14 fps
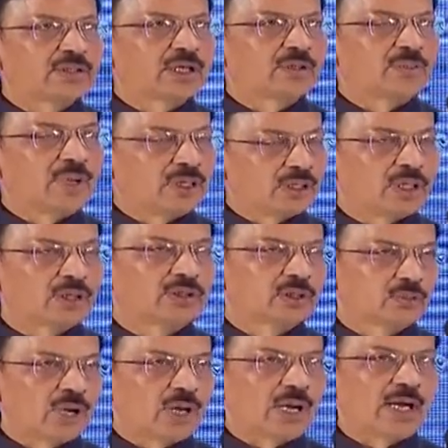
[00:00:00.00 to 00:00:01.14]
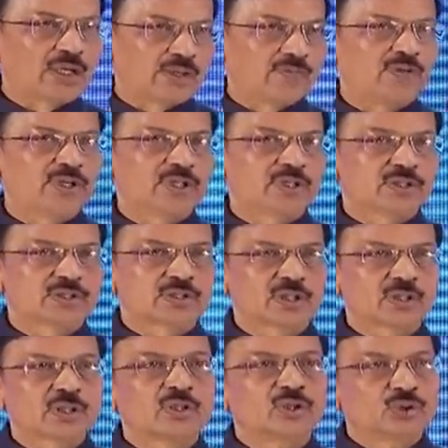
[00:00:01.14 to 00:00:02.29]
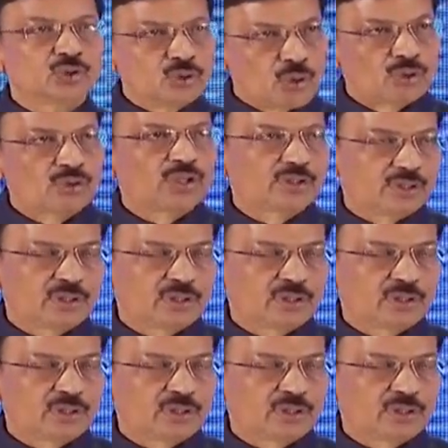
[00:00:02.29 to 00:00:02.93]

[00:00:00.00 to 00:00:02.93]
many other activities throughout the year.